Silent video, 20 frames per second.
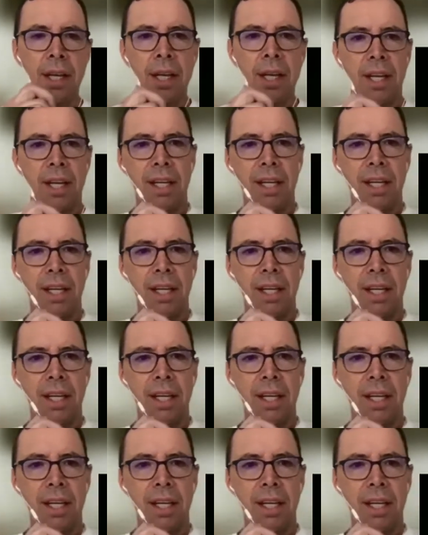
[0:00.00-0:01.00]
Yes,
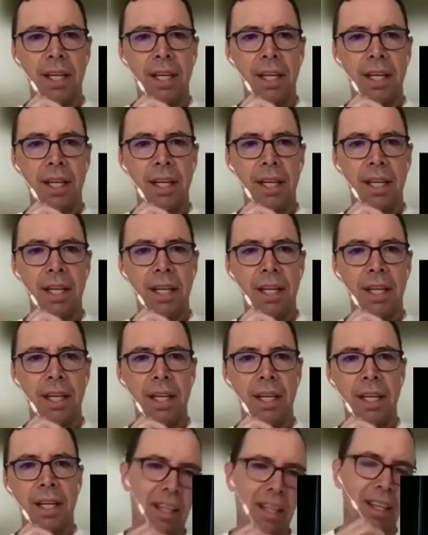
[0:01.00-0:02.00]
well, thank
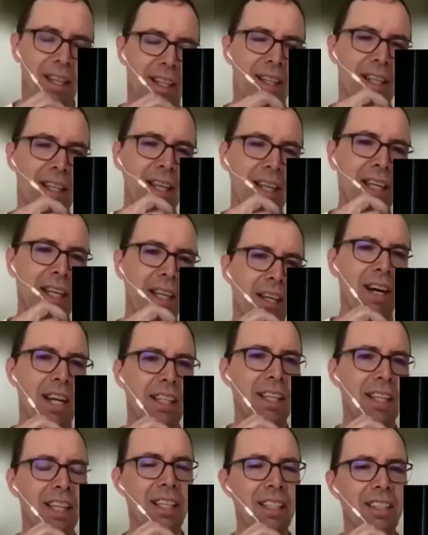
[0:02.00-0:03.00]
you, Khalid. It's
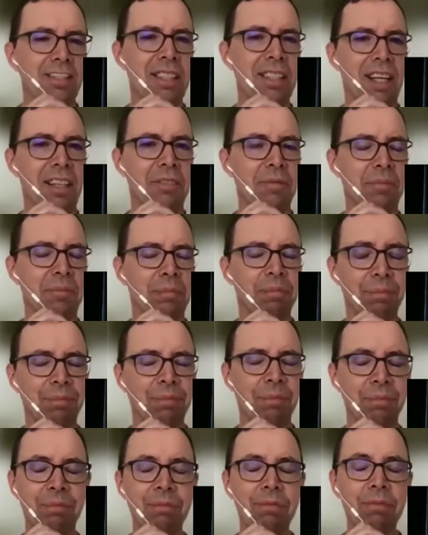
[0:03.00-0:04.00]

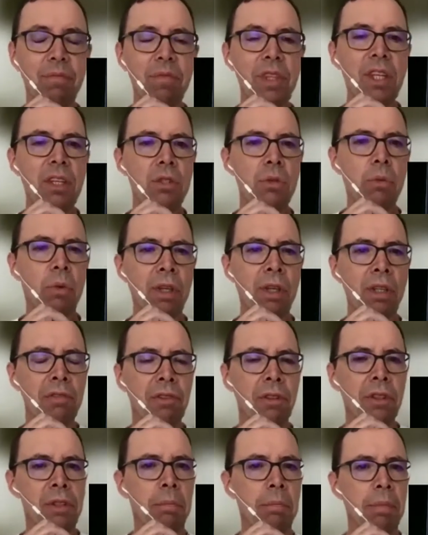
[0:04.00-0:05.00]
wonderful to
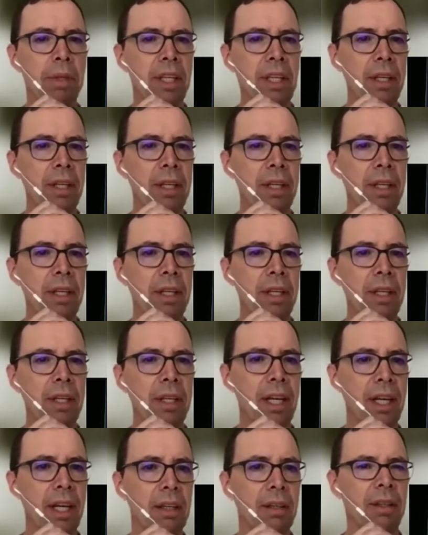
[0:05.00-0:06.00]
be
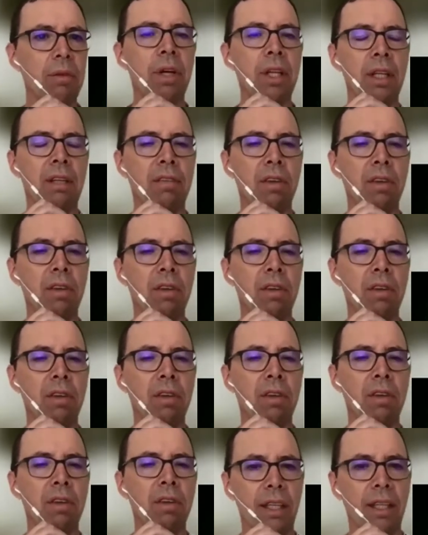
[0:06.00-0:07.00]
with everyone,
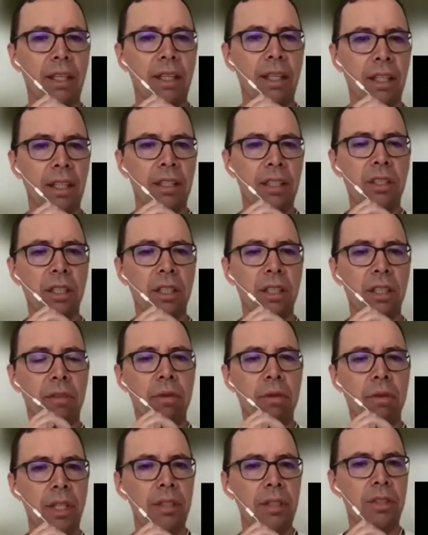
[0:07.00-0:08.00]
at least through
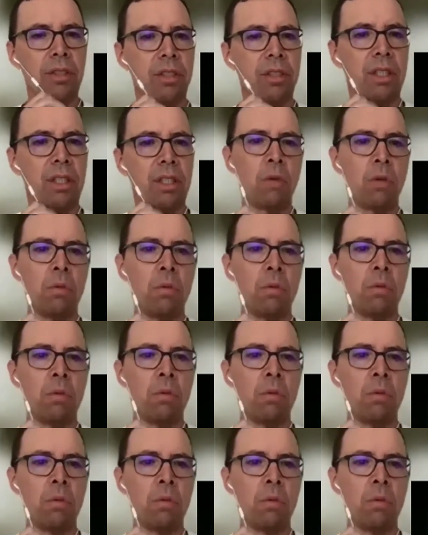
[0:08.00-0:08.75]
this Zoom